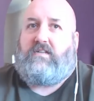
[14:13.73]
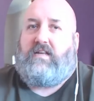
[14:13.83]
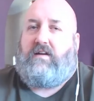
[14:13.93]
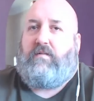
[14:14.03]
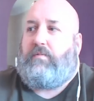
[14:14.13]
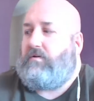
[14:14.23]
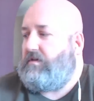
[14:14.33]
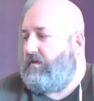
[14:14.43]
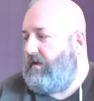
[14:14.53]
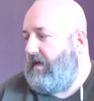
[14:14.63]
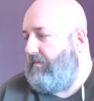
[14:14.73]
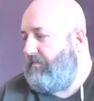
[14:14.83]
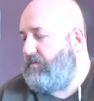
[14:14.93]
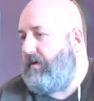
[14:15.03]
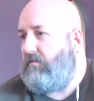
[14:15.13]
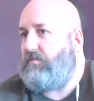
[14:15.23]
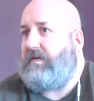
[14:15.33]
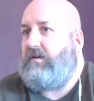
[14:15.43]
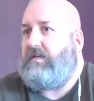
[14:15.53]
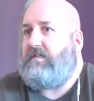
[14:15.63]
the Harry Potter spell to
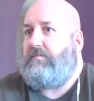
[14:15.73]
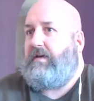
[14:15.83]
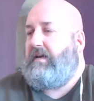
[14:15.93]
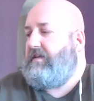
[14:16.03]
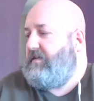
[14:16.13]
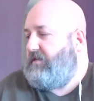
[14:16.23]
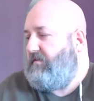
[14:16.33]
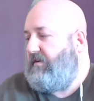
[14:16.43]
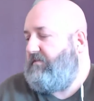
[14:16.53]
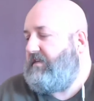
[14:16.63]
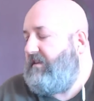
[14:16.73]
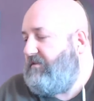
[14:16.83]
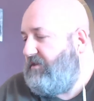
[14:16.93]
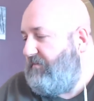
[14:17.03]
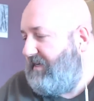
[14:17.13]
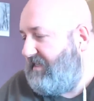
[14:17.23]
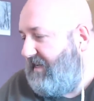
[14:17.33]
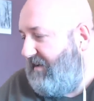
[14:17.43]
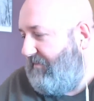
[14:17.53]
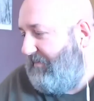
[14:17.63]
make you disappear. Sorry, I always get those two
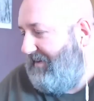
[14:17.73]
up.